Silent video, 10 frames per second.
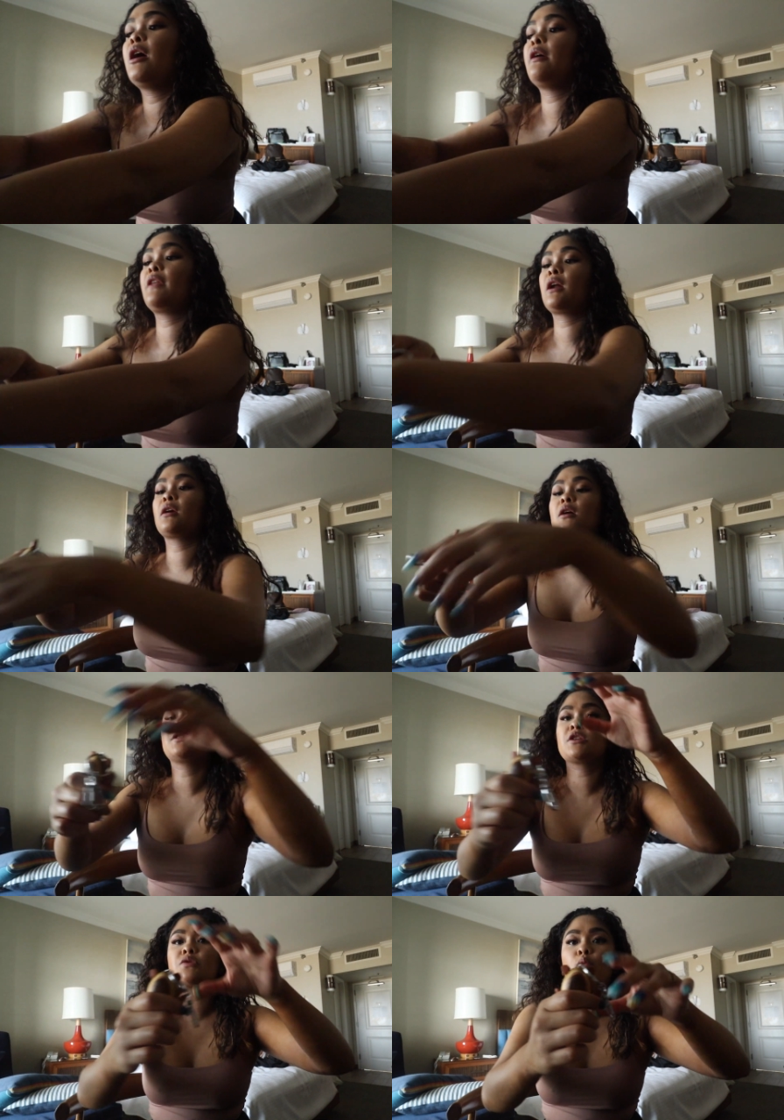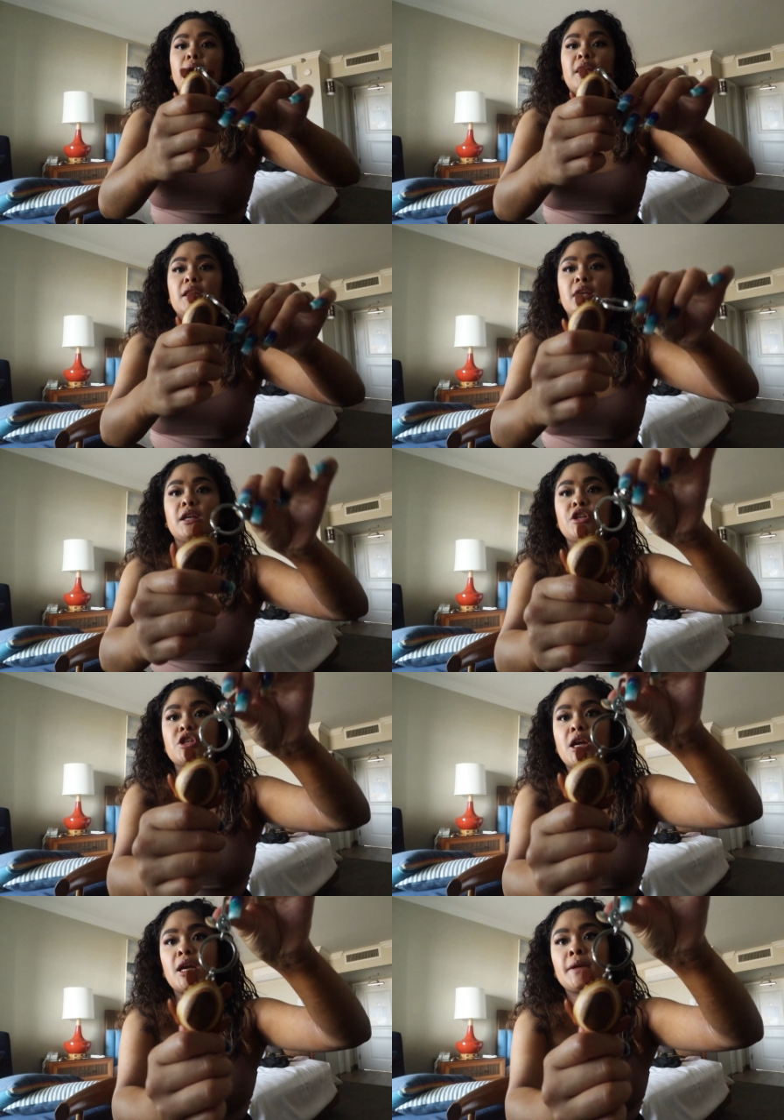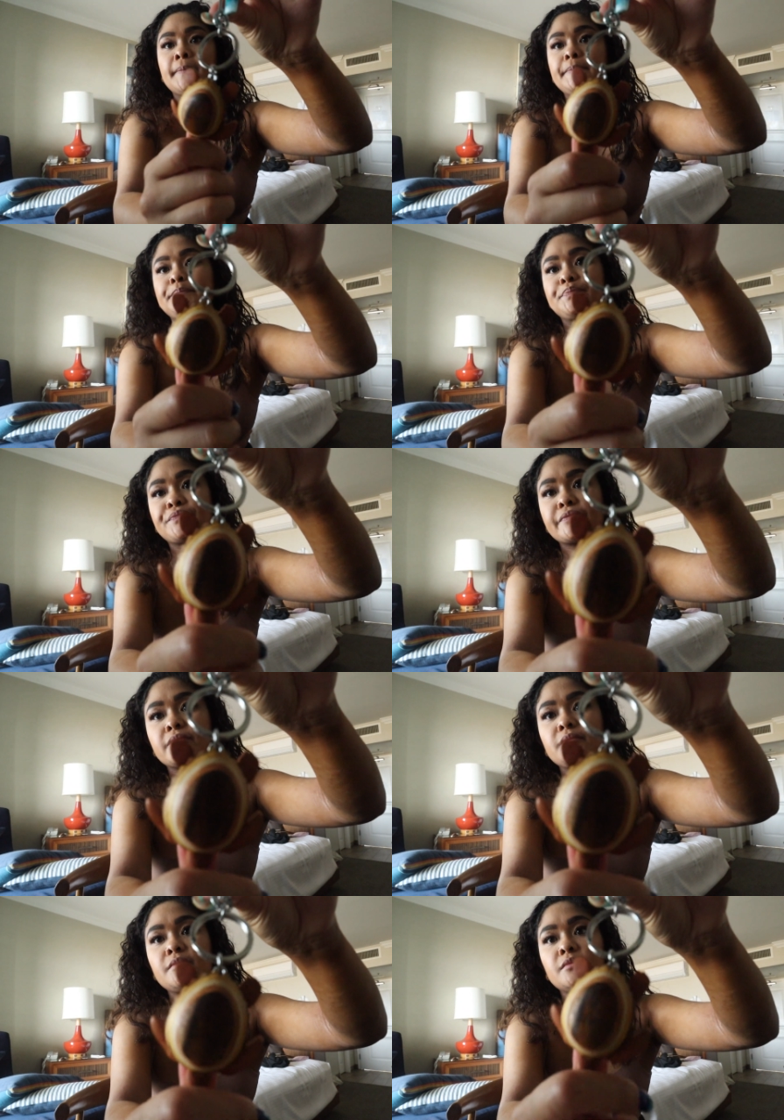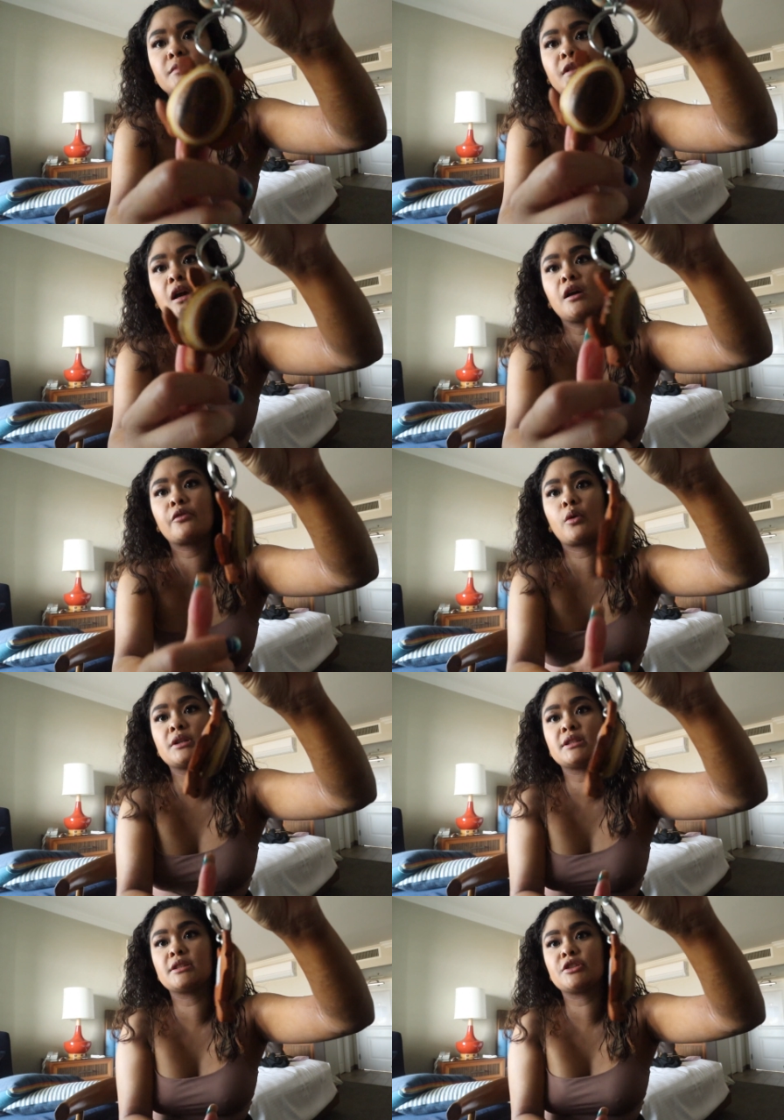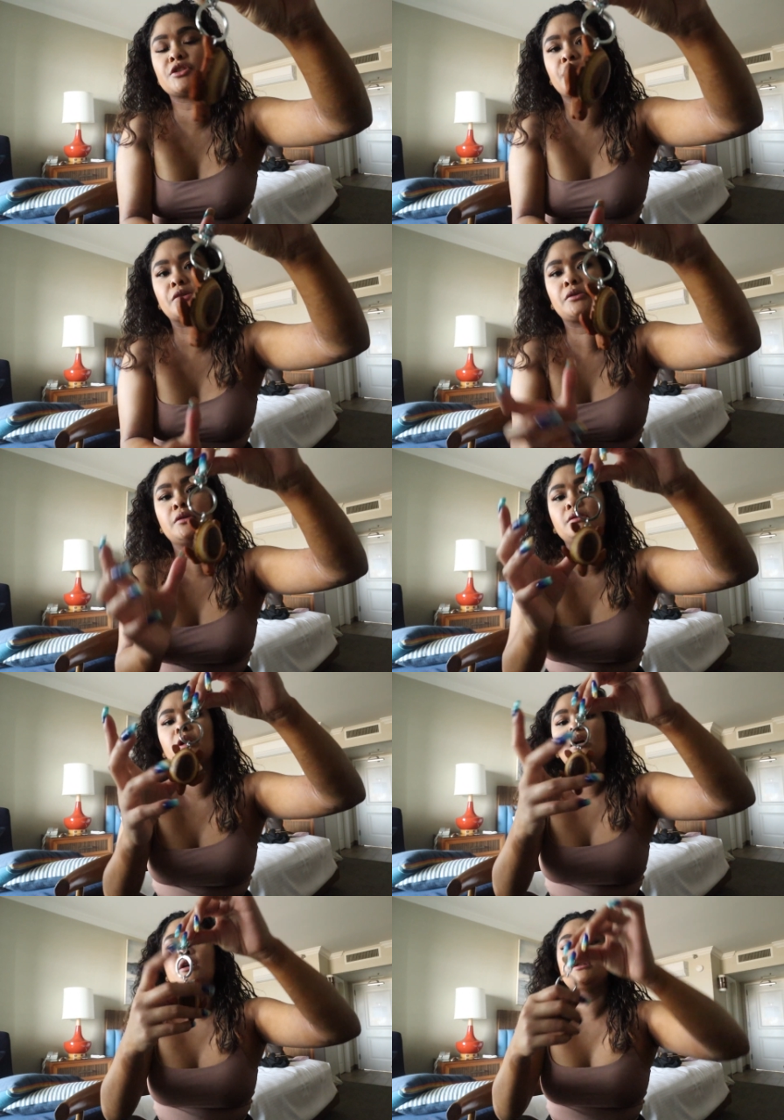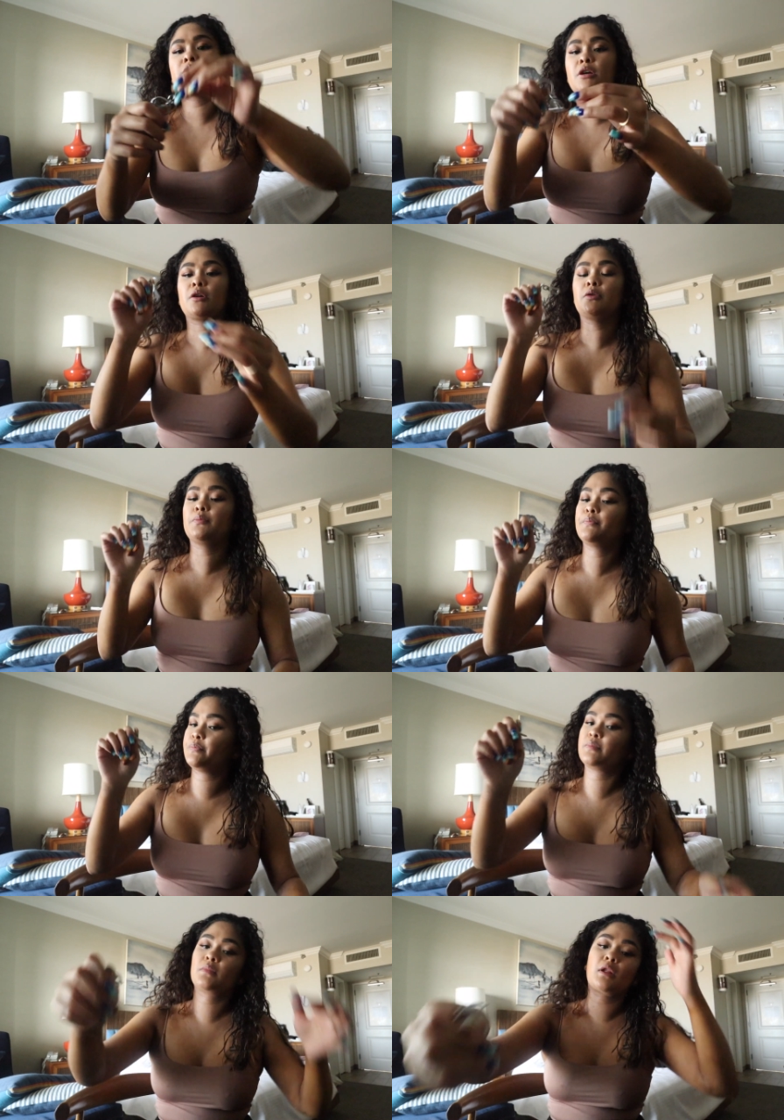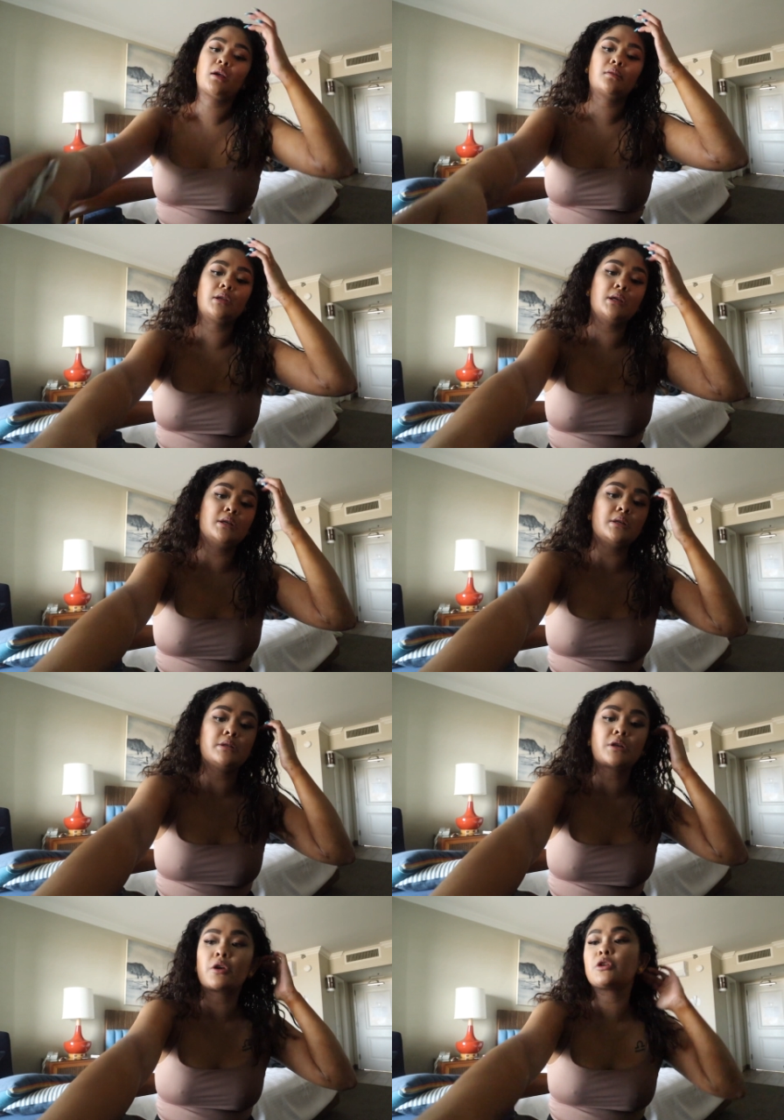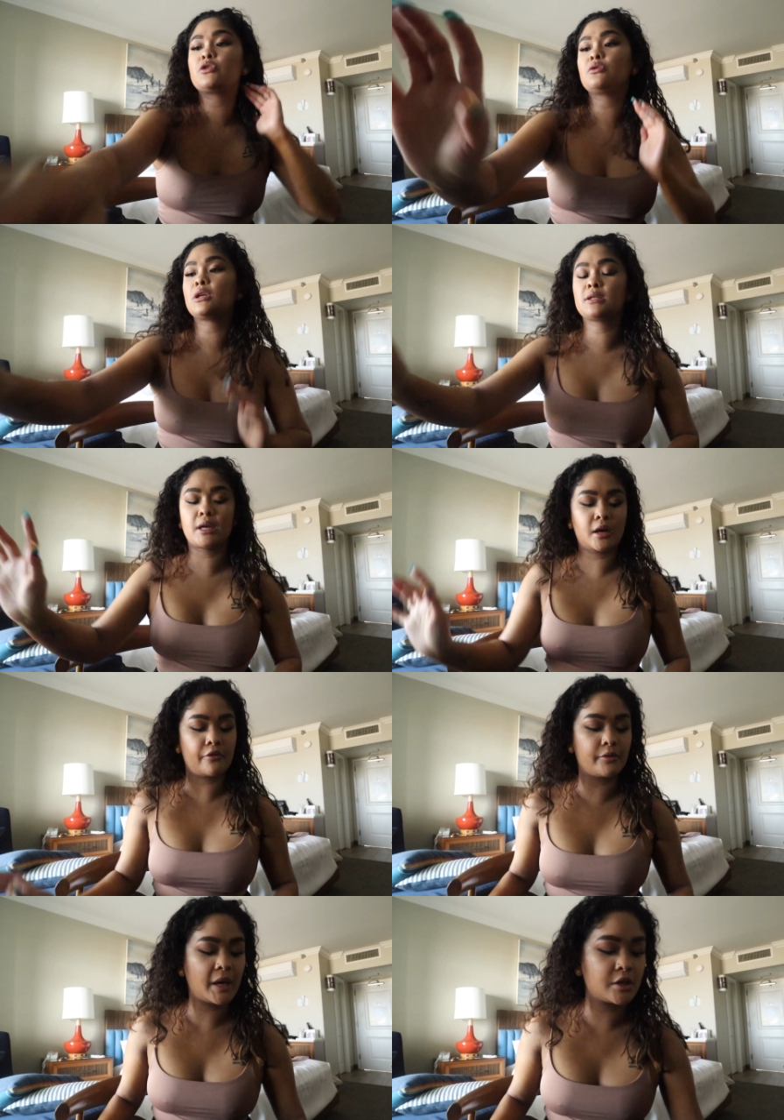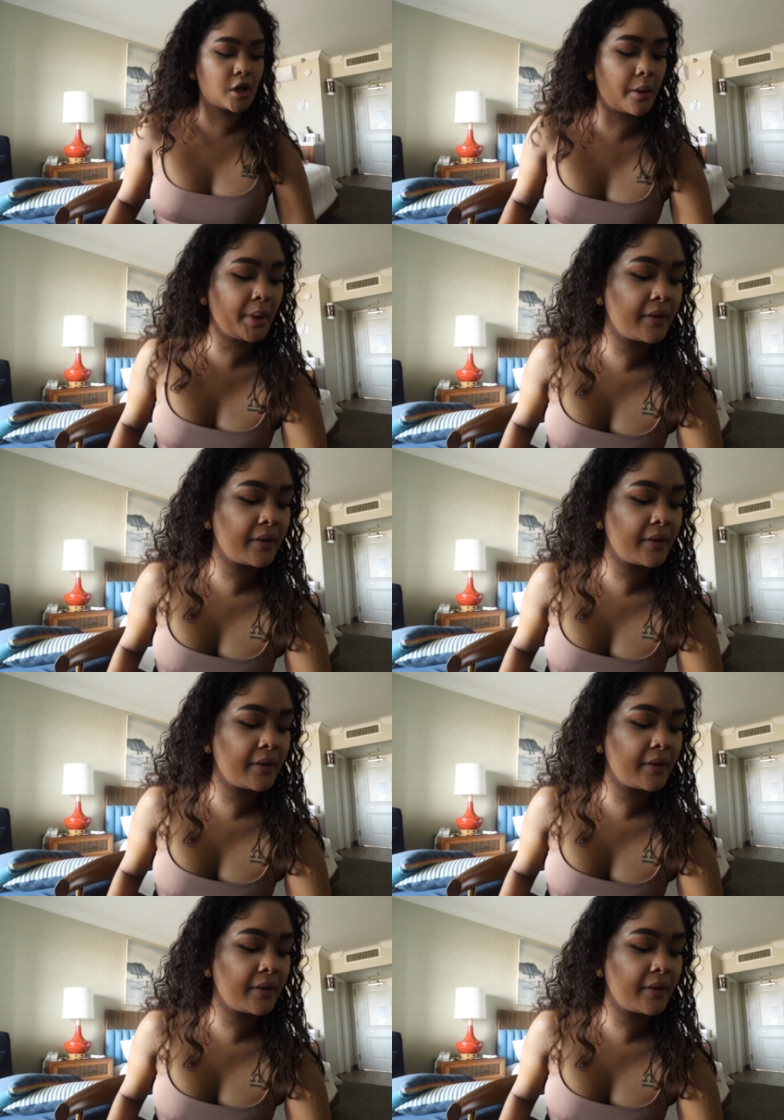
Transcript: And then I got this wooden keychain. Of course, it's a turtle. So These are the two things I got from that shop.